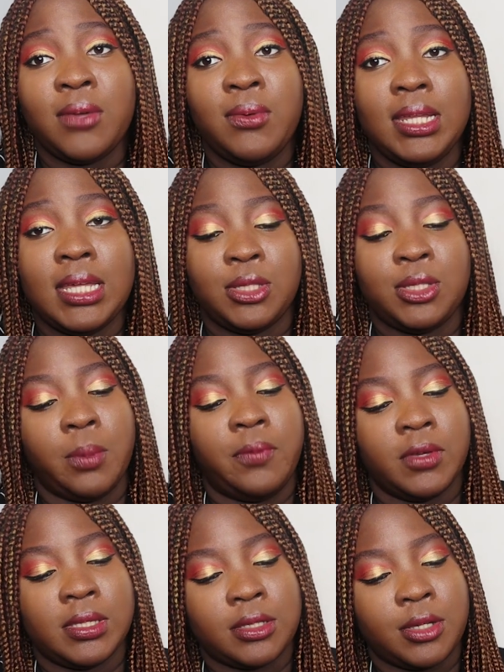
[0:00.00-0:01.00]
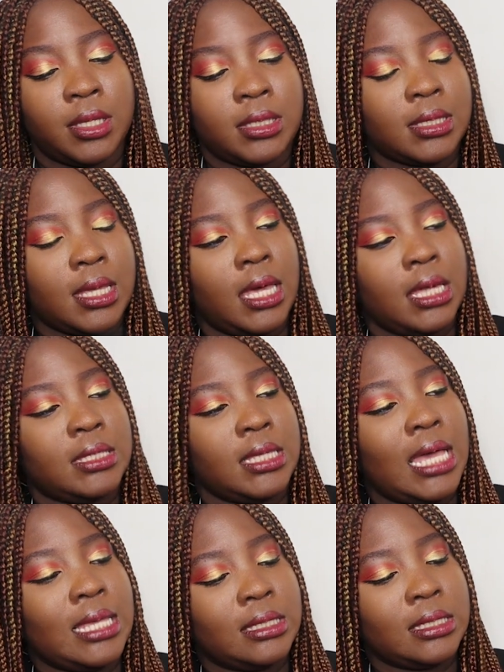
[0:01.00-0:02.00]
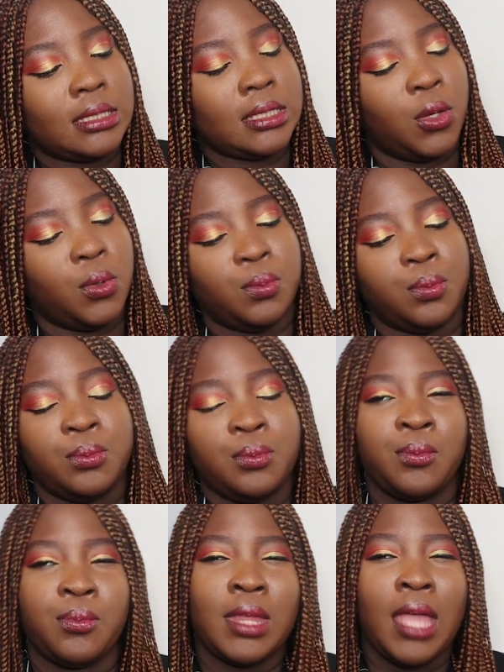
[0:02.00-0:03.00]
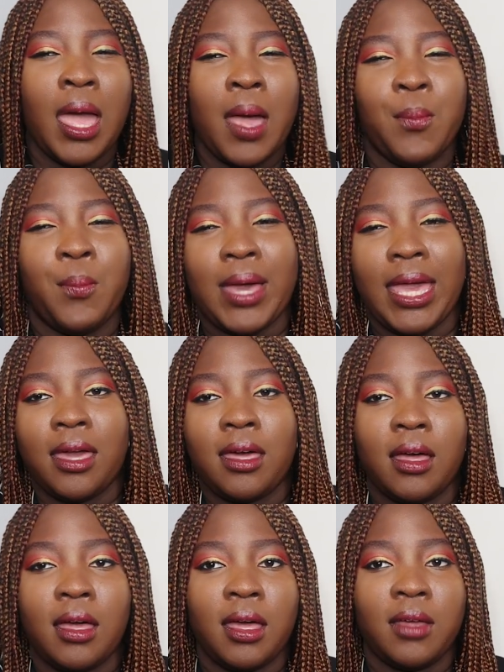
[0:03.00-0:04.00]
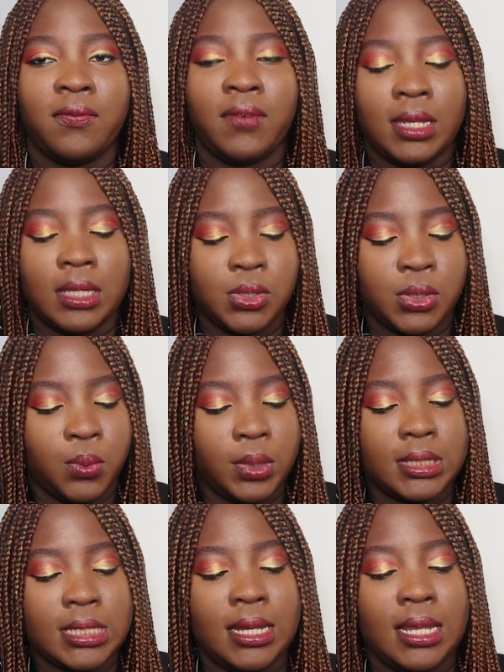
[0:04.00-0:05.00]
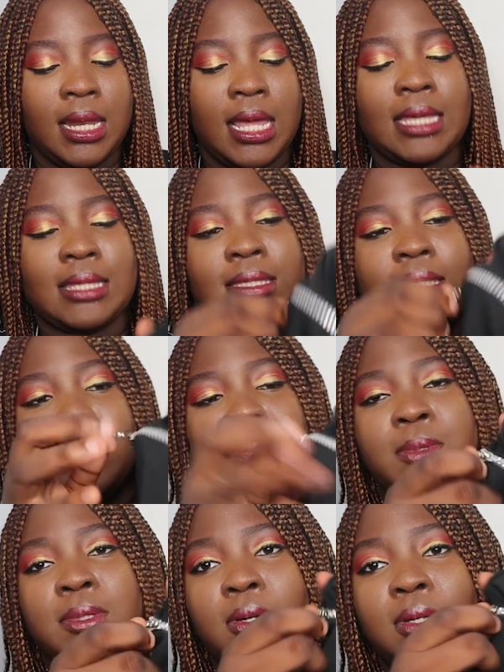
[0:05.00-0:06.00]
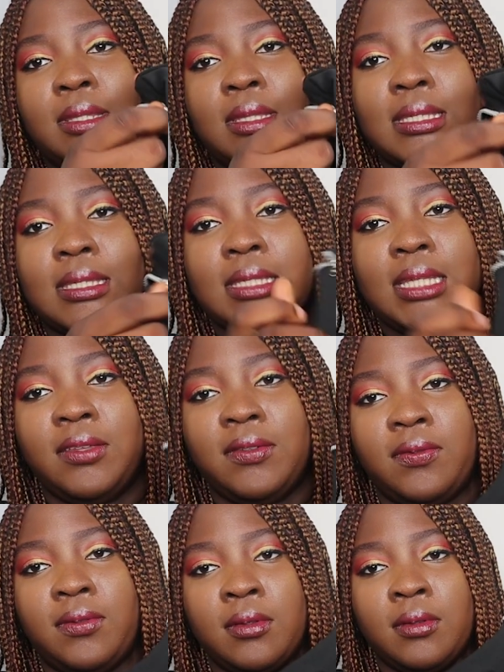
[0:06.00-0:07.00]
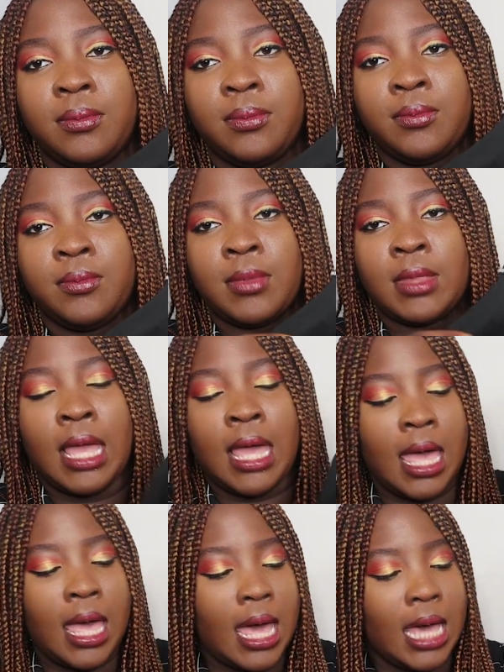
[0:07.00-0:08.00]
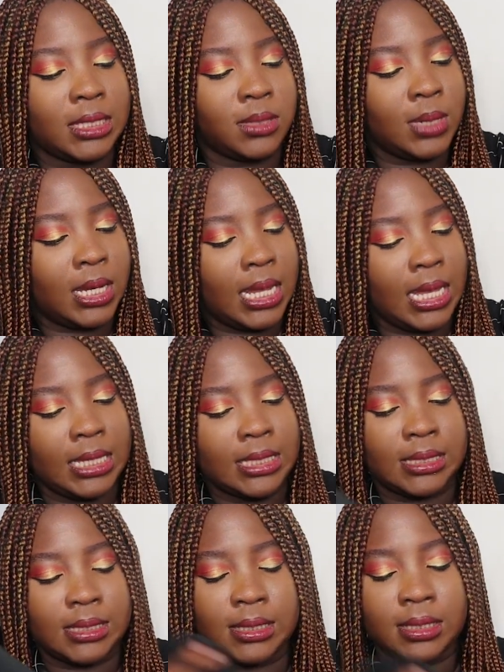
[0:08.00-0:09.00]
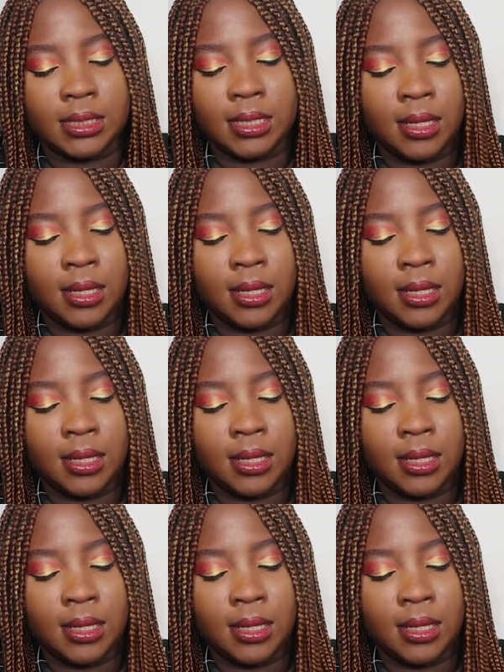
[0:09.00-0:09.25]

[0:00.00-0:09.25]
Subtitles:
not really a top for skirts, guys. It has this biker feeling to it, and then it has zips on the sleeve as well as